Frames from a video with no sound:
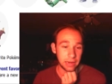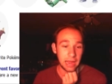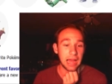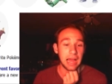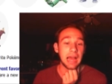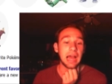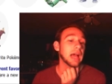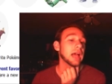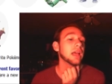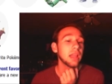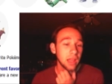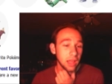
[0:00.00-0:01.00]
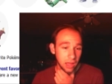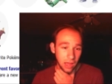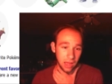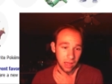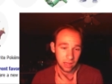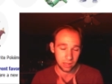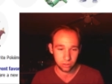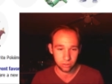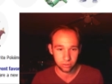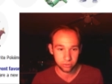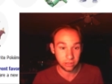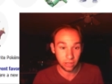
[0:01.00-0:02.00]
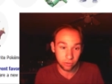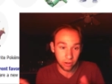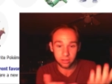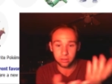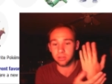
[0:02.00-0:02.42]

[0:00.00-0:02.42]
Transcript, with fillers: ah. Uh, see, like, great.